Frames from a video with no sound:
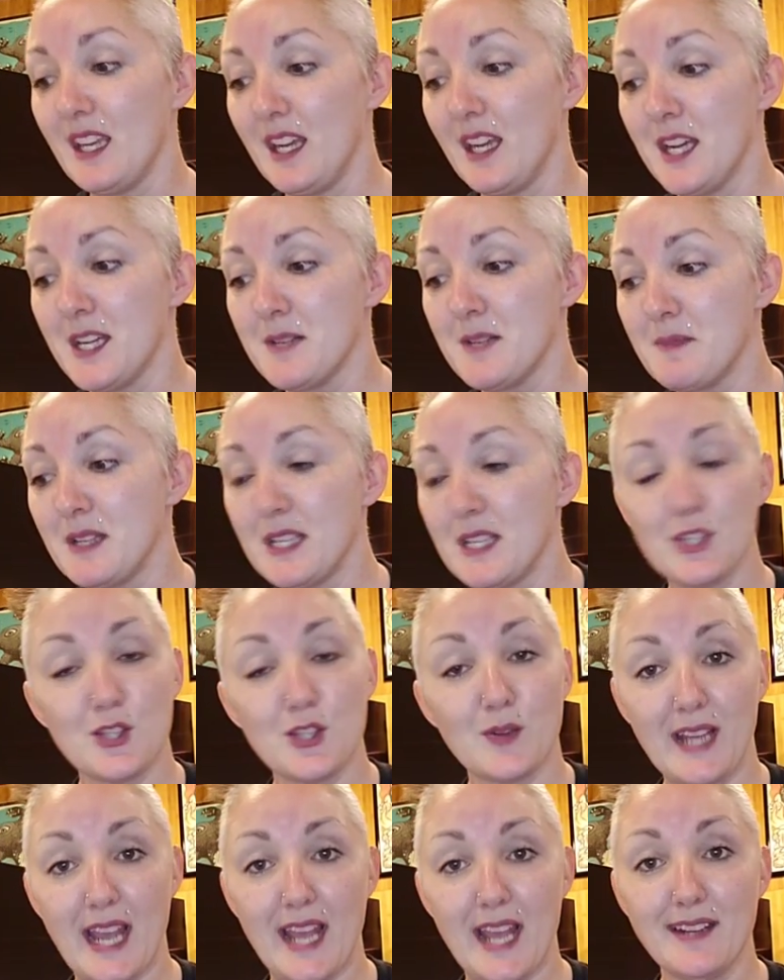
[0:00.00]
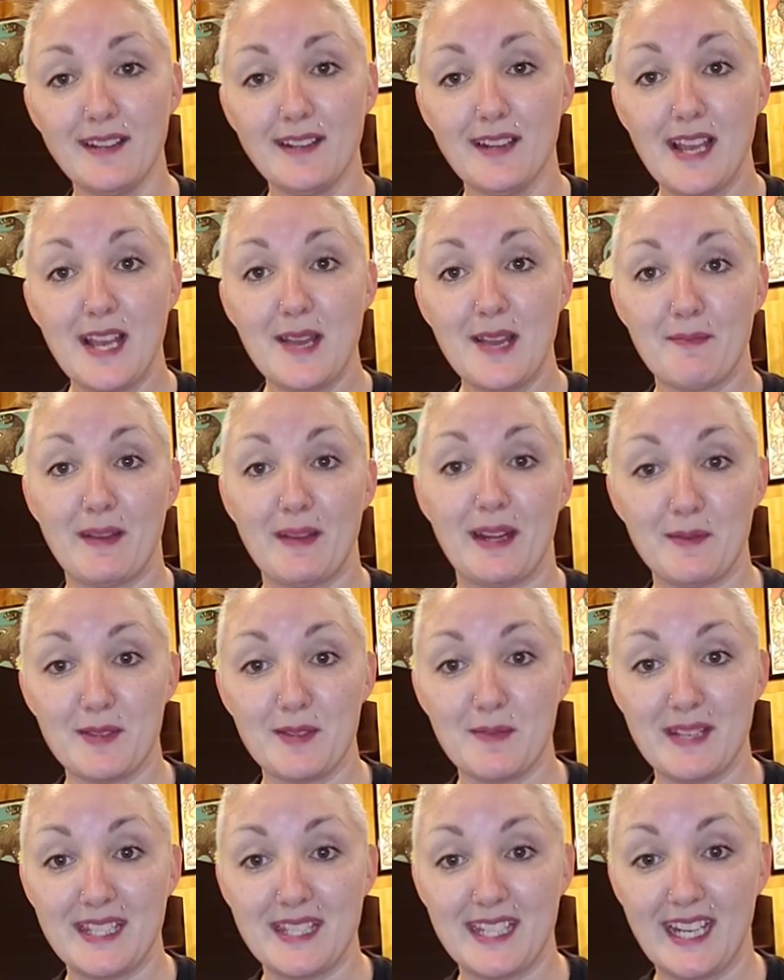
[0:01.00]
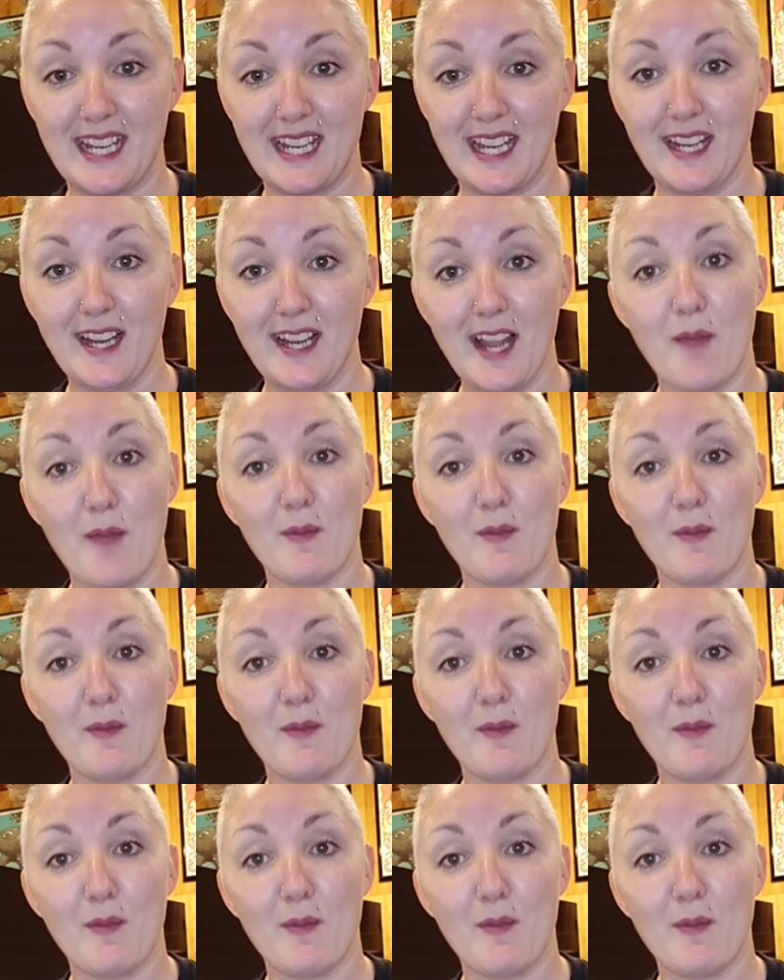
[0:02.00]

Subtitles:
So again, my name is Misti King.